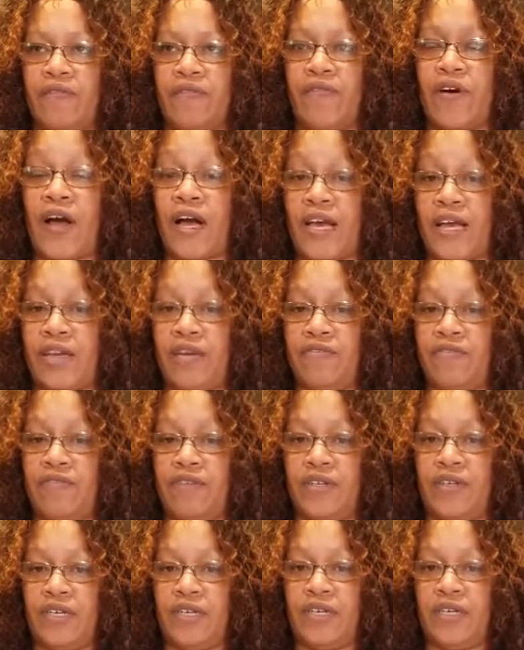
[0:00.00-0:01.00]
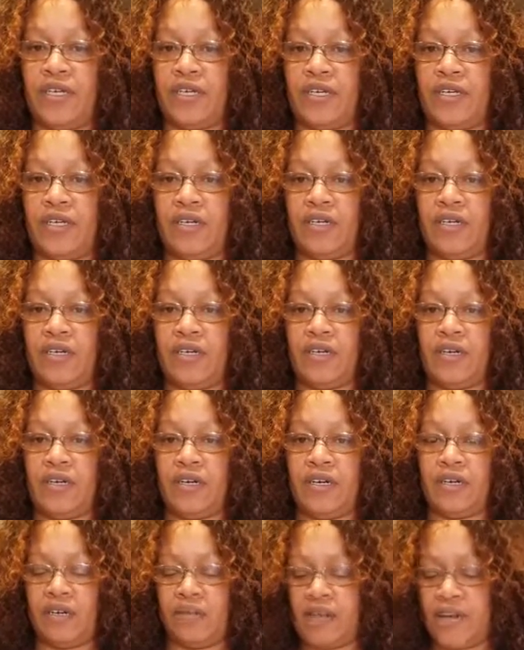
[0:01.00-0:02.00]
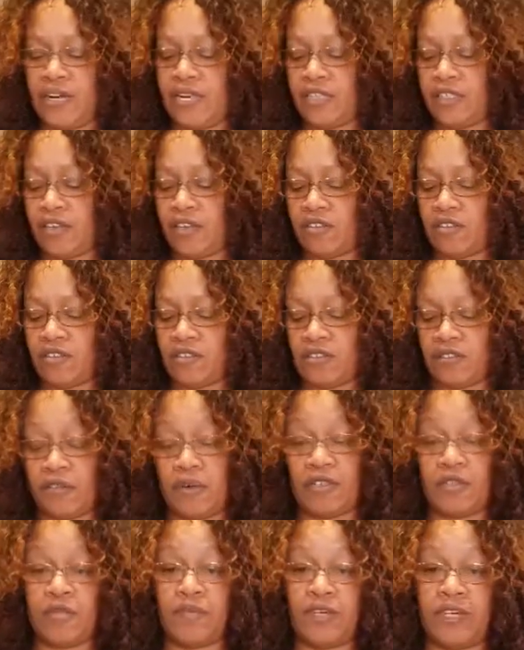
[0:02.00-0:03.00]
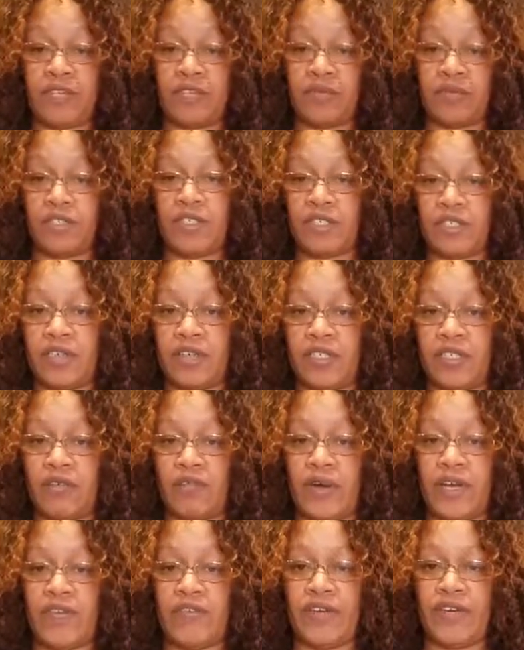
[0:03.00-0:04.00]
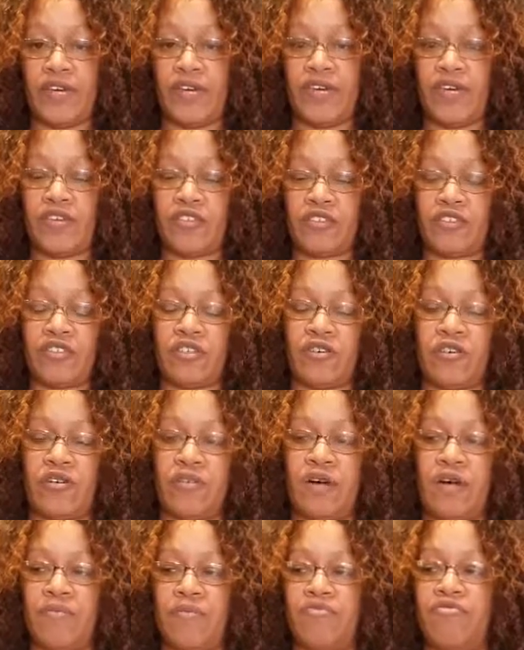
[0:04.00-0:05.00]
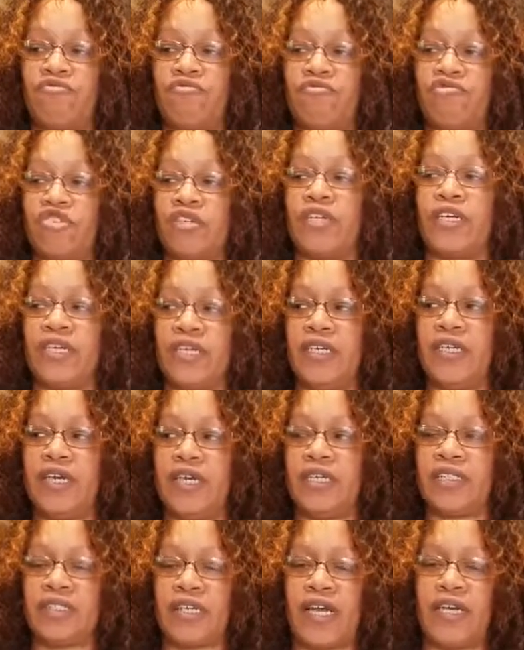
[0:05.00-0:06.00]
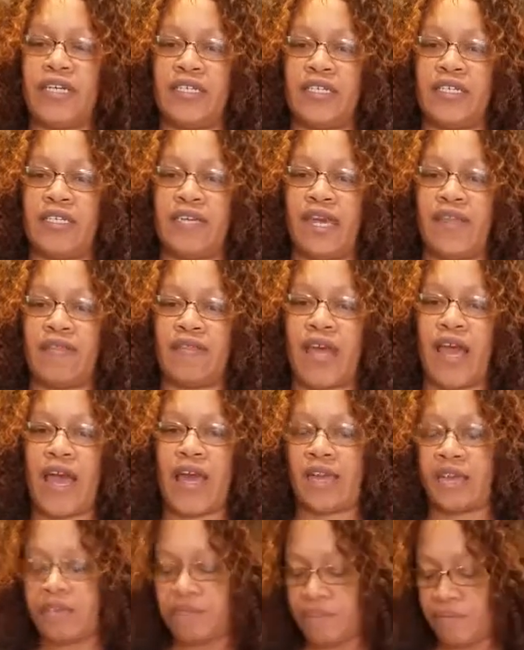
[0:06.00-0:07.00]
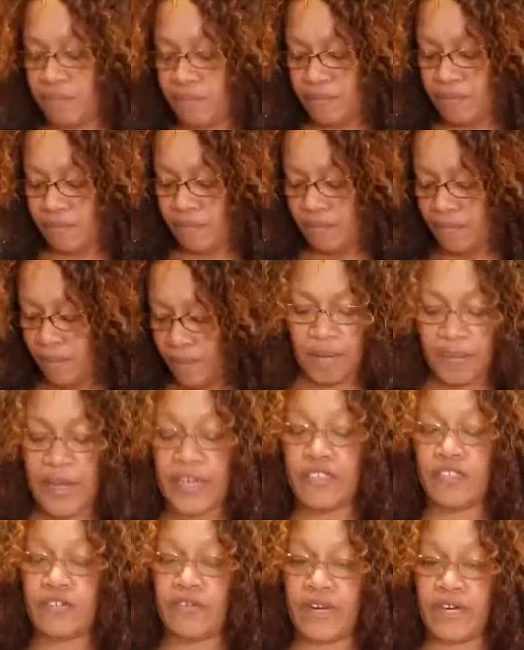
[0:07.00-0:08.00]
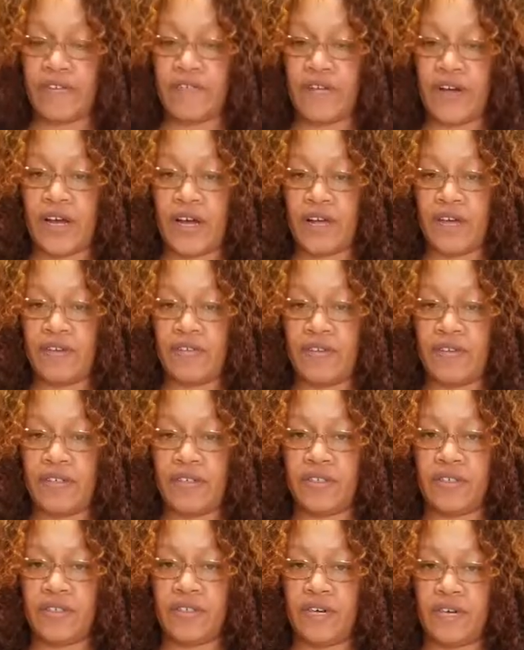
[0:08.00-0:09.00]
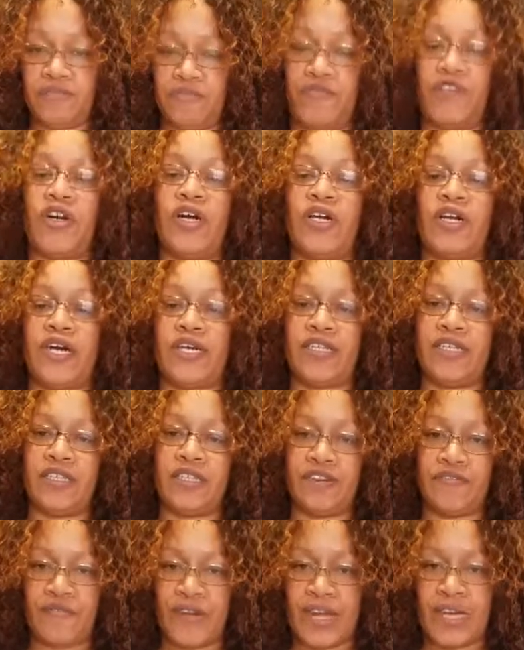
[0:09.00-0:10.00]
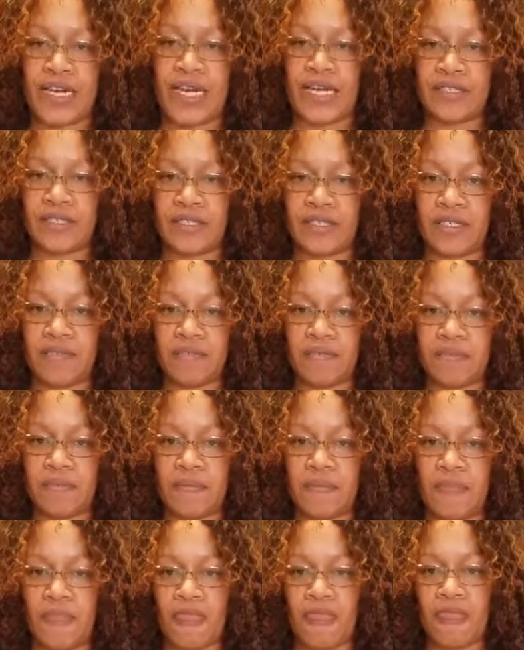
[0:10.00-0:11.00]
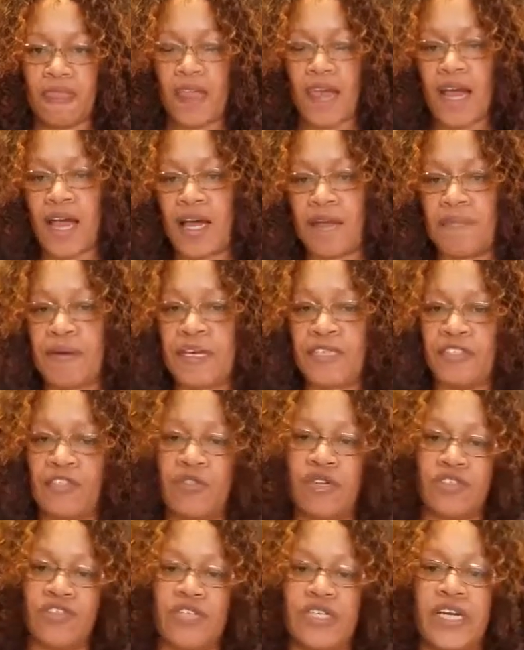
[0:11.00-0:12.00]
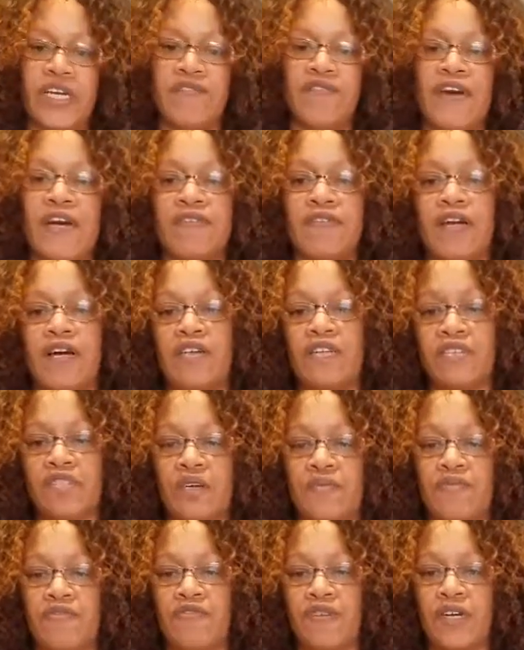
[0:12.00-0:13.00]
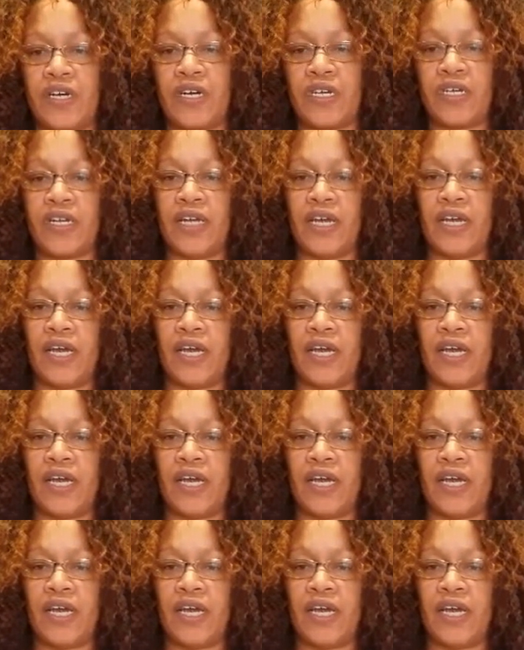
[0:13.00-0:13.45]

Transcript: 5, and it's also supposed to be in the Brazilian wavy hair, so I'm really excited to get that. I paid $285 up front. I did their financing. I paid $285 up front,